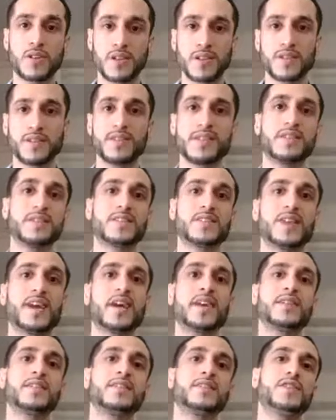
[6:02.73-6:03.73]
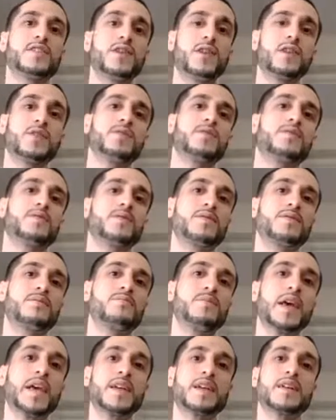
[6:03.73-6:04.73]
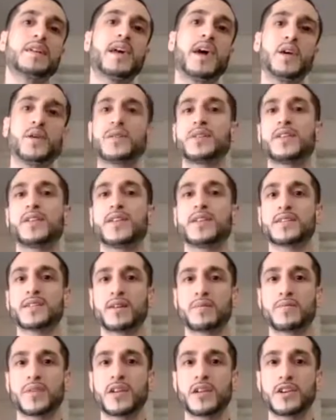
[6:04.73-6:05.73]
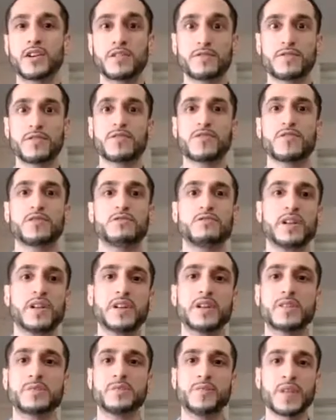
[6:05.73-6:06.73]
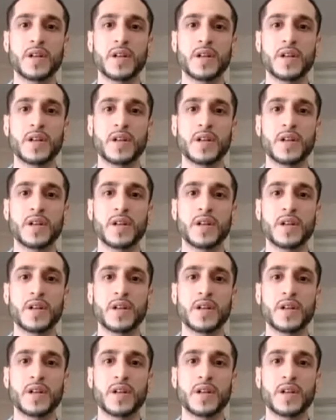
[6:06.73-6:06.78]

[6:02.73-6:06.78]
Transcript: can instead, make it healthy and something good for you to drink.